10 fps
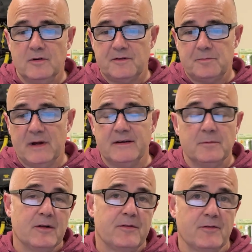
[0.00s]
spend
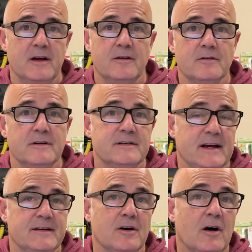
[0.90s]
about
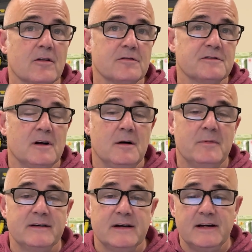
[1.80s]
$310 on
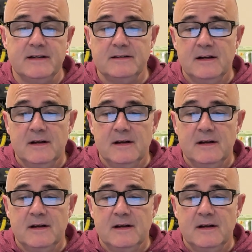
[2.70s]
my diet.